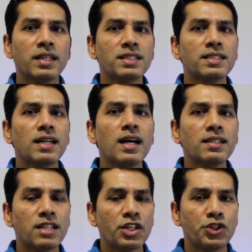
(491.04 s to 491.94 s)

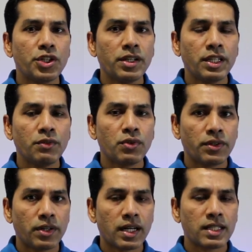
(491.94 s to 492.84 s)
start that journey for
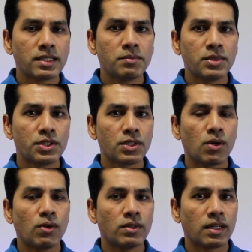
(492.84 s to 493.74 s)
your customers
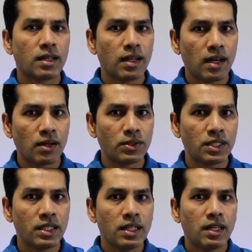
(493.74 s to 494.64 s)
on the cloud
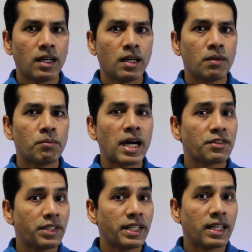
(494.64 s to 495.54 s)
by
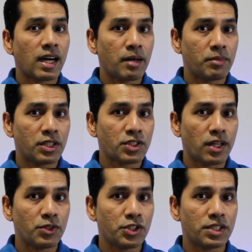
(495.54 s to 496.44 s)
creating hybrid
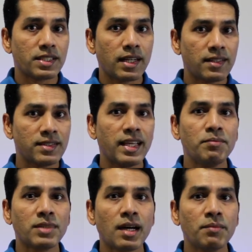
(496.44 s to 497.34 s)
solutions. At the
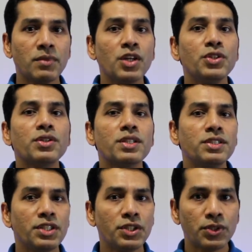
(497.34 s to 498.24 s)
same time, you
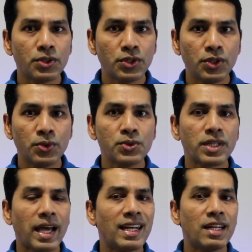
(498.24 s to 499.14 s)
continue to use
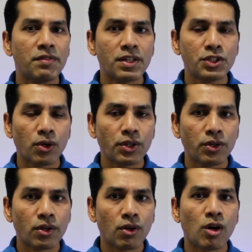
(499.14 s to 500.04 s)
and leverage on
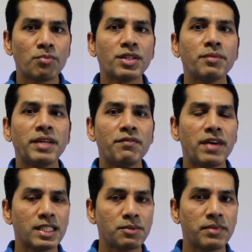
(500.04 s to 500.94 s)
your on-prem
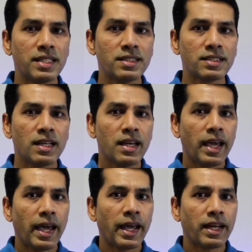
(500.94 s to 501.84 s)
investments,
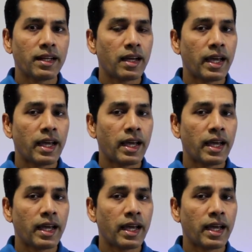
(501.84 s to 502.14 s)
and